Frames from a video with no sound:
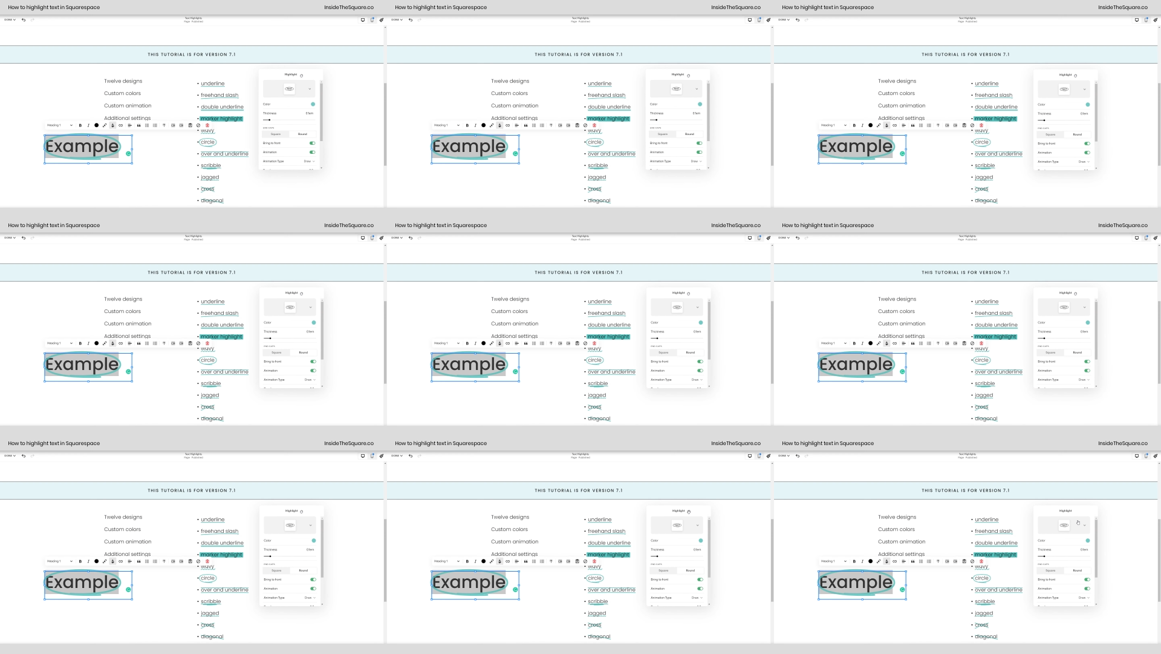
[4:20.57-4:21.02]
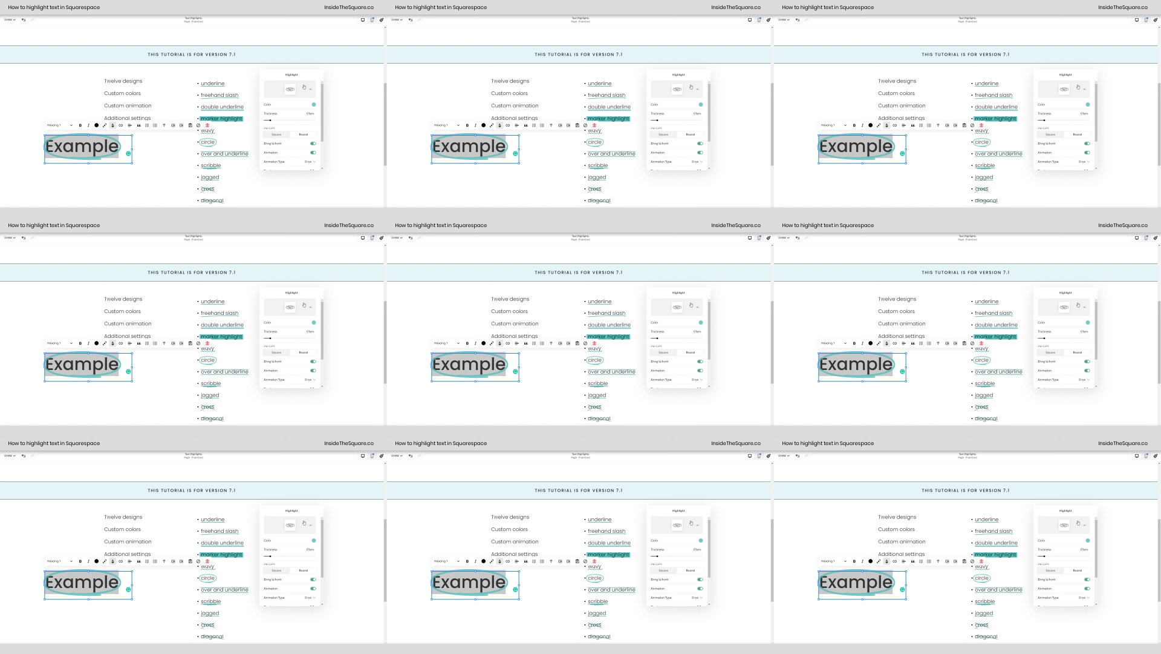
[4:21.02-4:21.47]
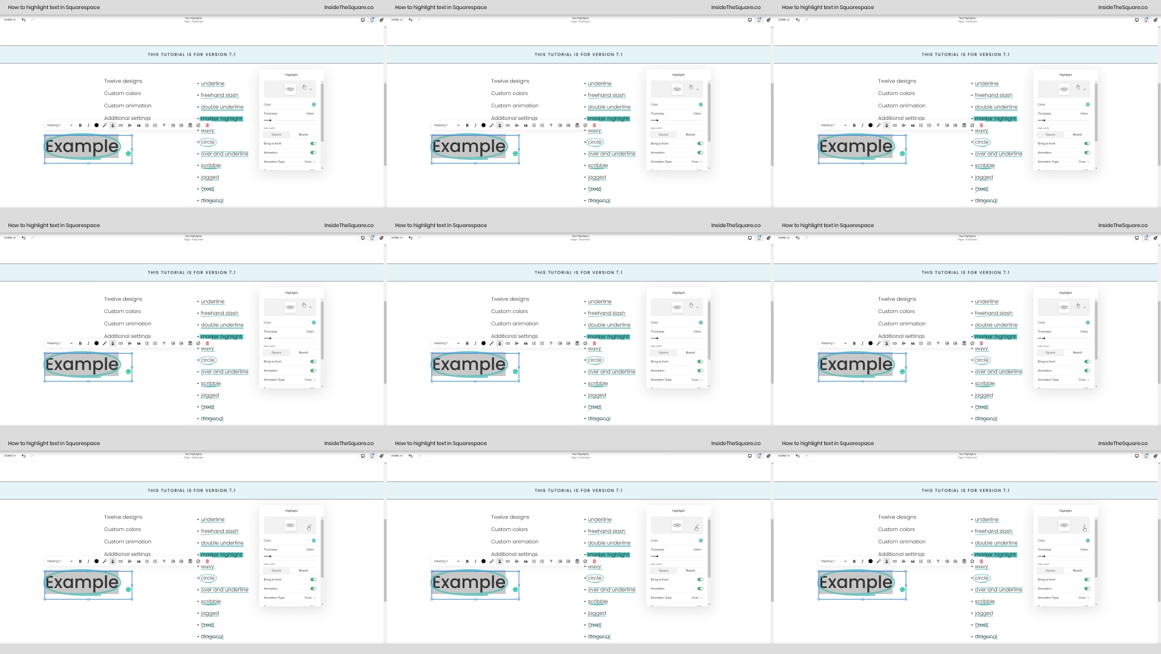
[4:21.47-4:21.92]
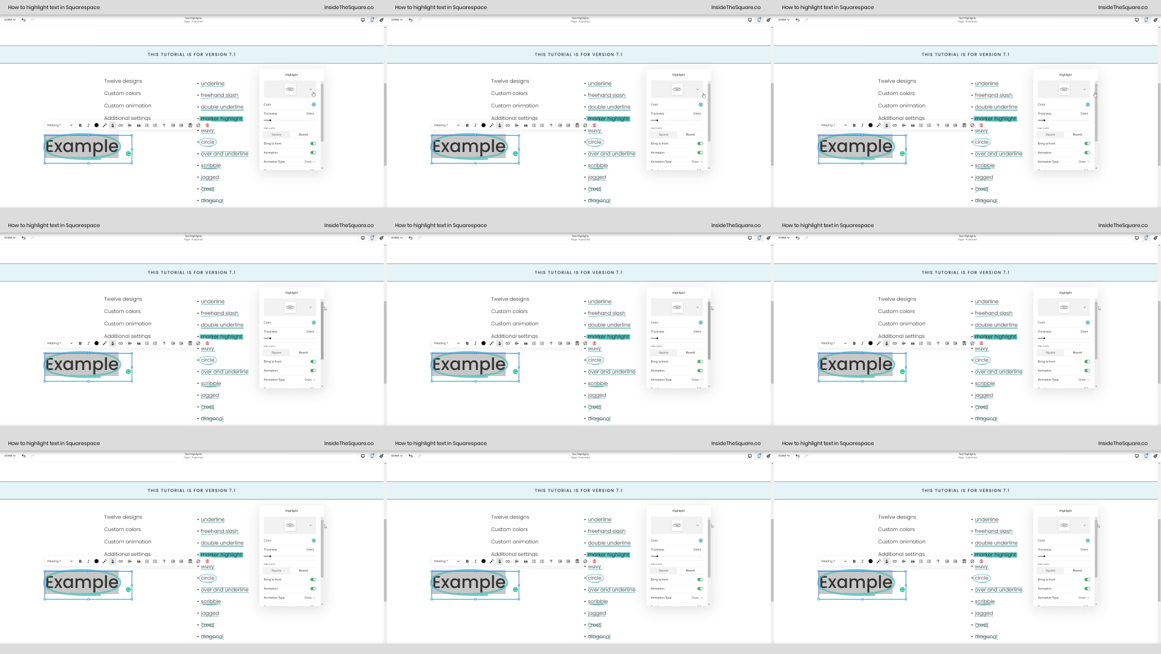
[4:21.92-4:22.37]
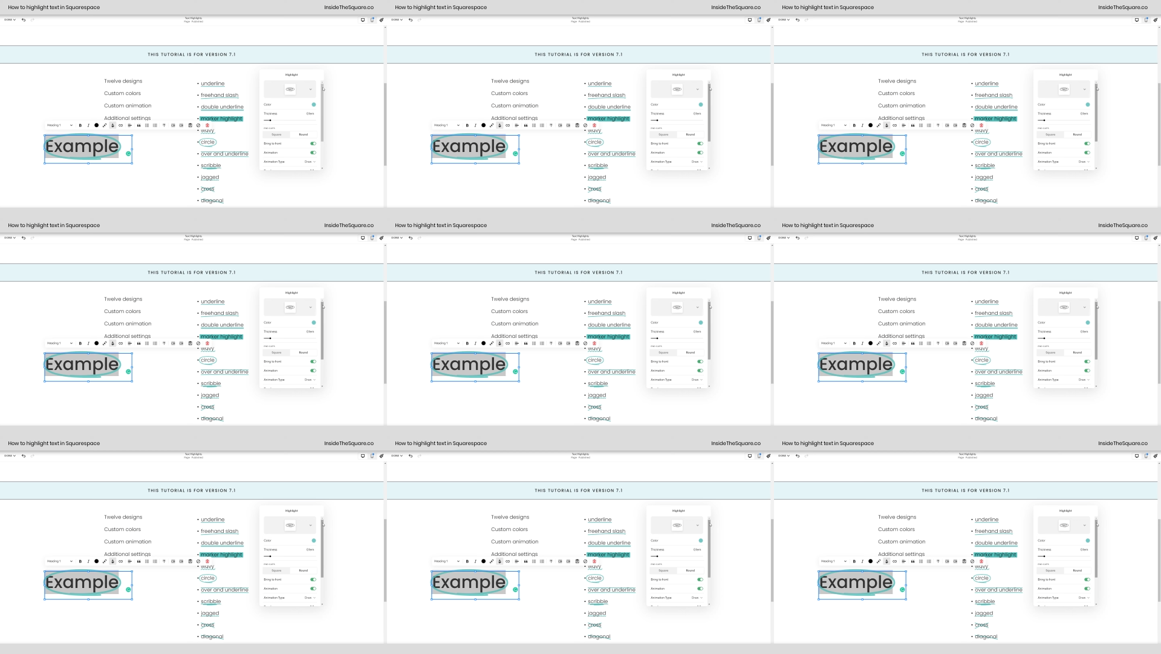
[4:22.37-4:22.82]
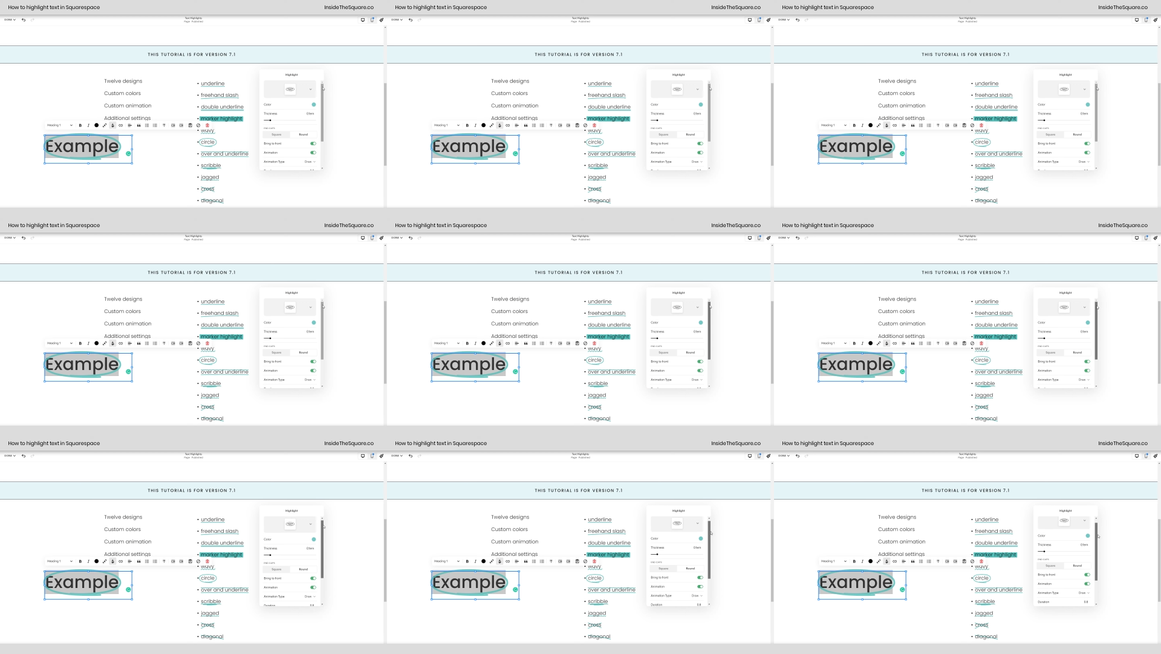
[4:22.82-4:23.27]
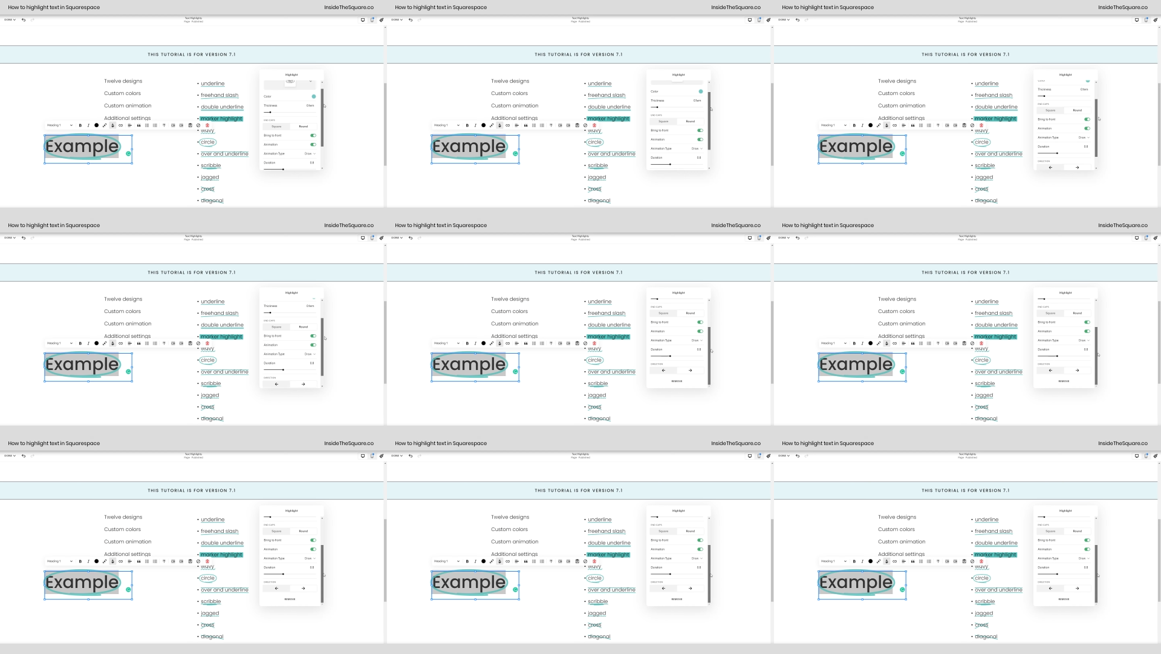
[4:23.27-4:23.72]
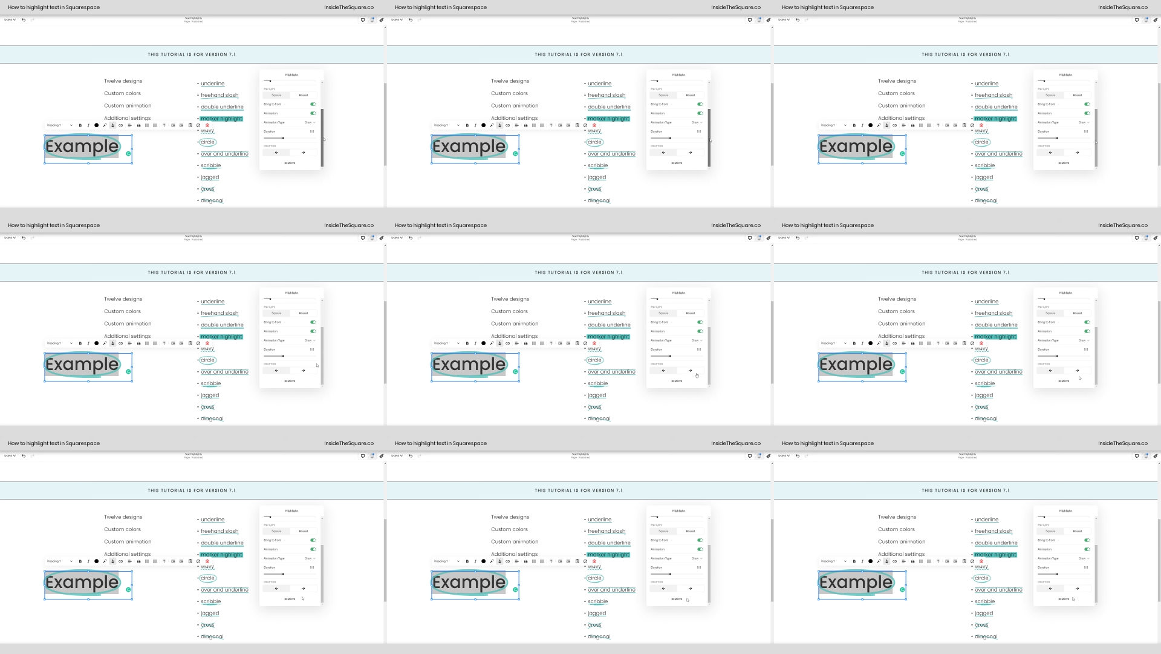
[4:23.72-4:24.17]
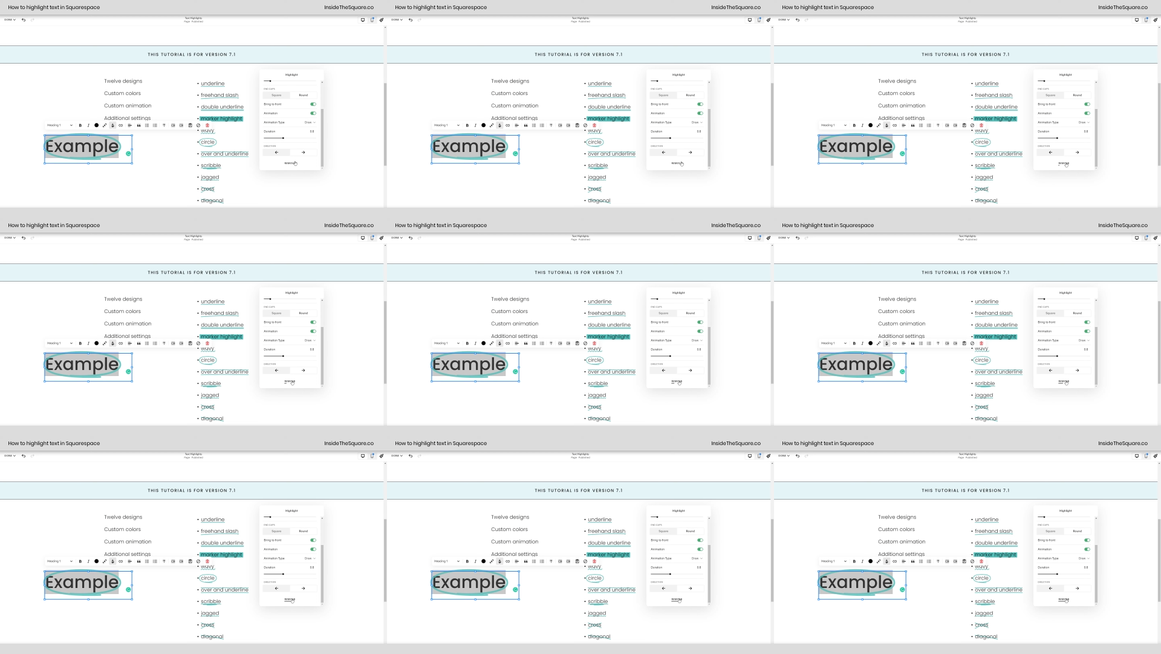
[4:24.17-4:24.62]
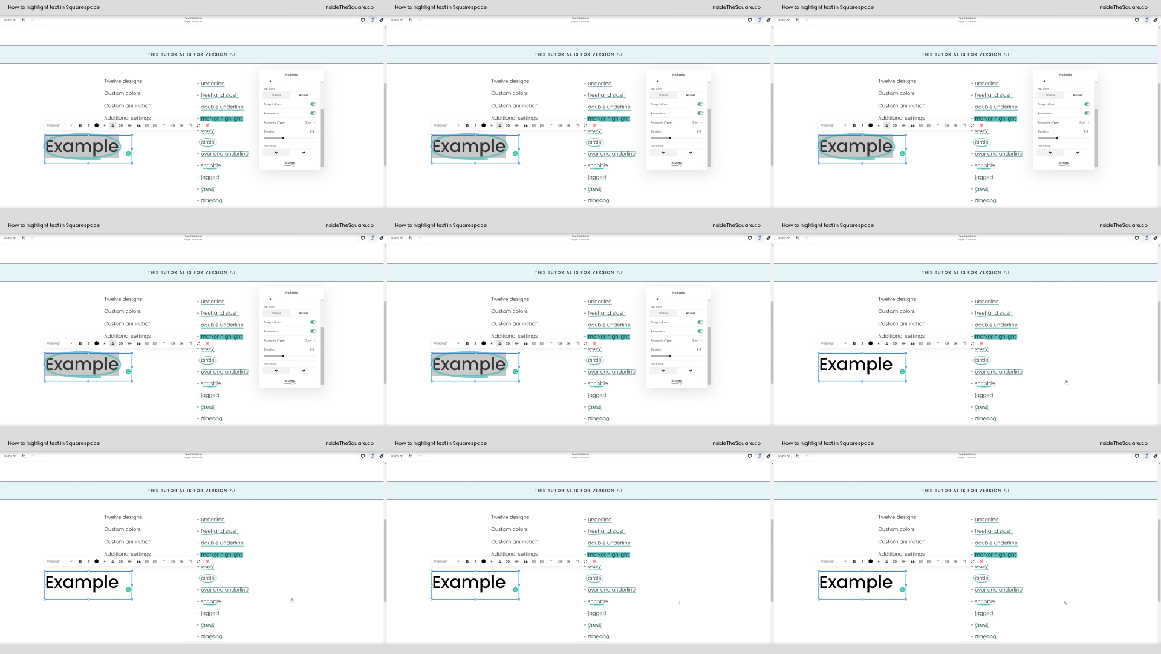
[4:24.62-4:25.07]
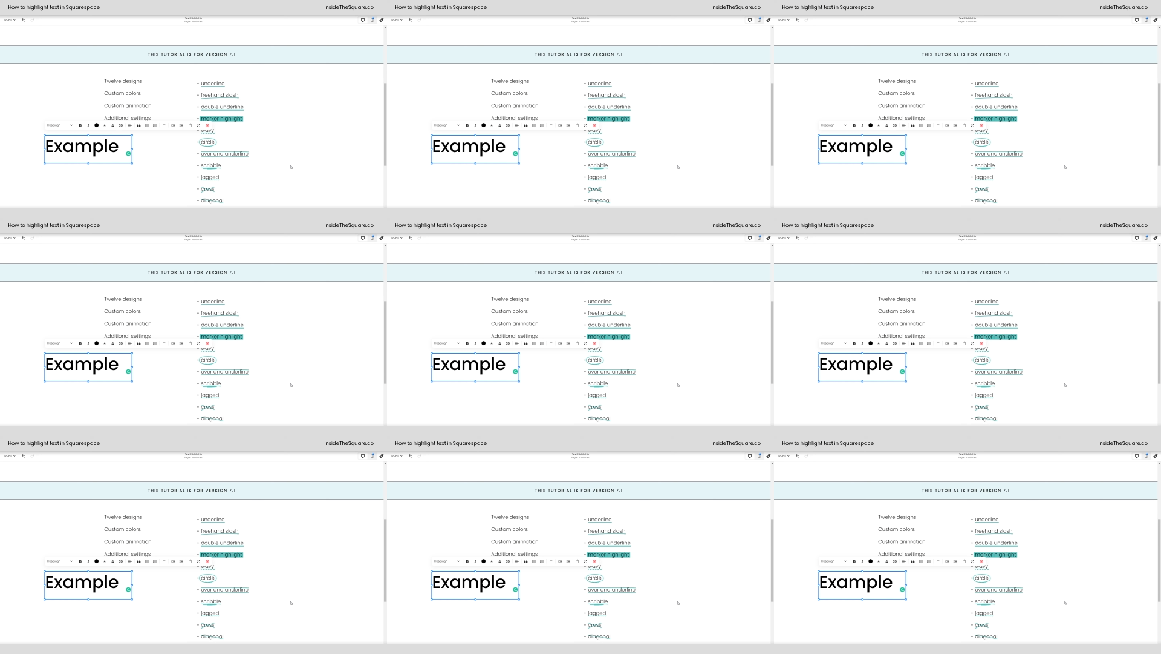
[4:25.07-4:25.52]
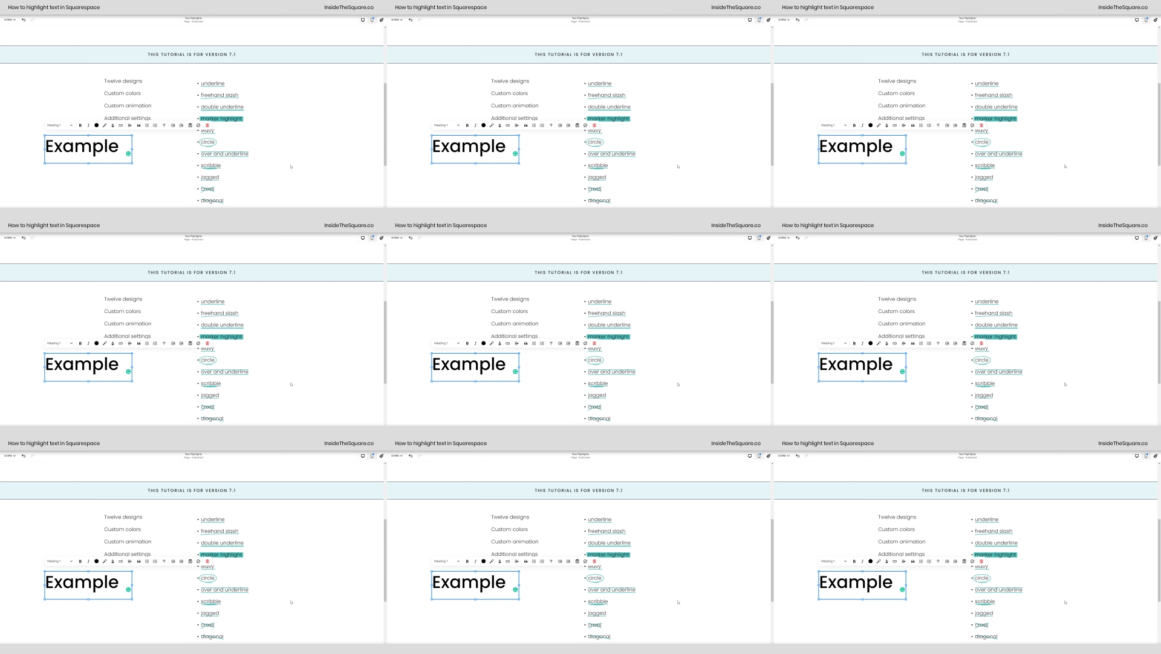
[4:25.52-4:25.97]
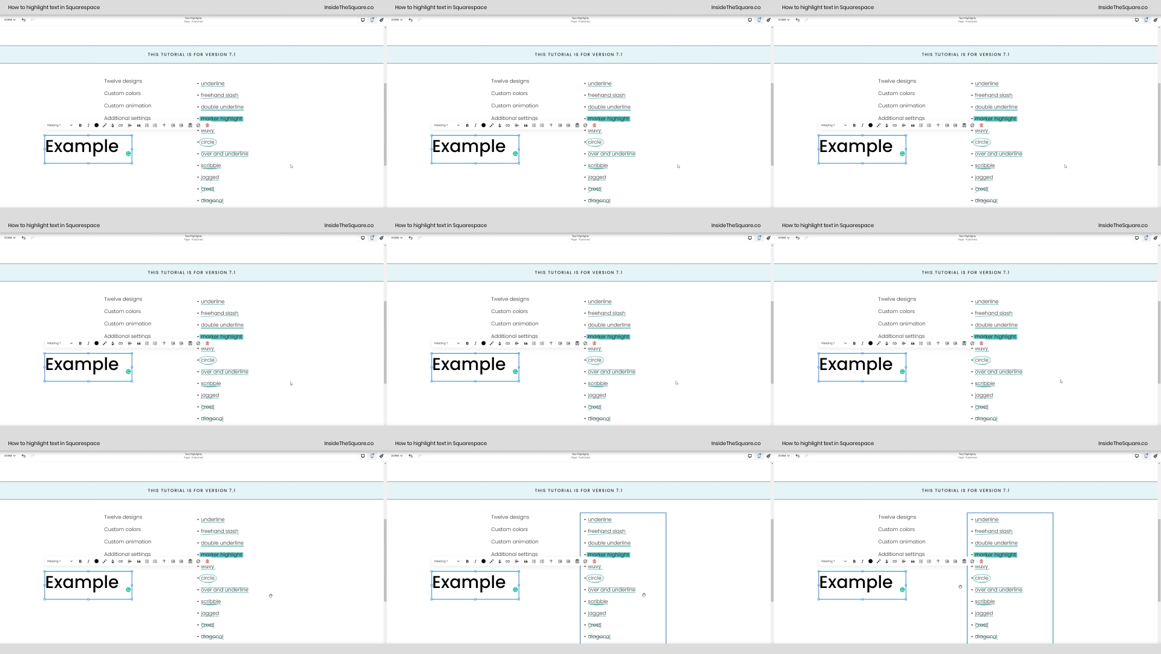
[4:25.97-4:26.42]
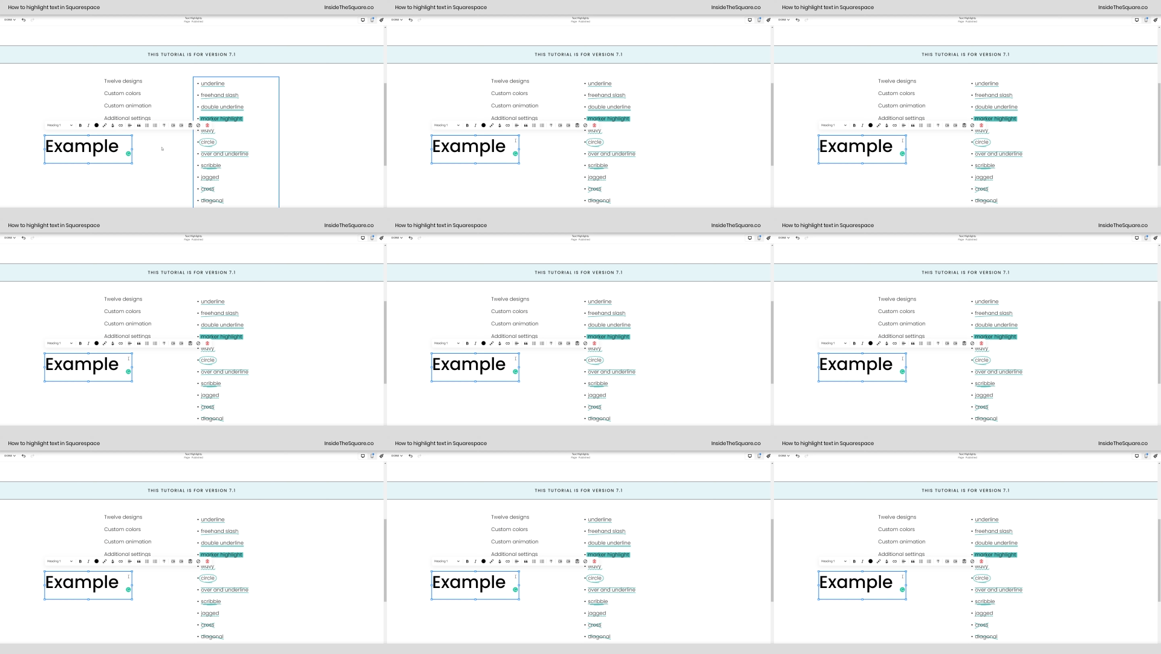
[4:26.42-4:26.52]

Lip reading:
[unreadable: no face in view]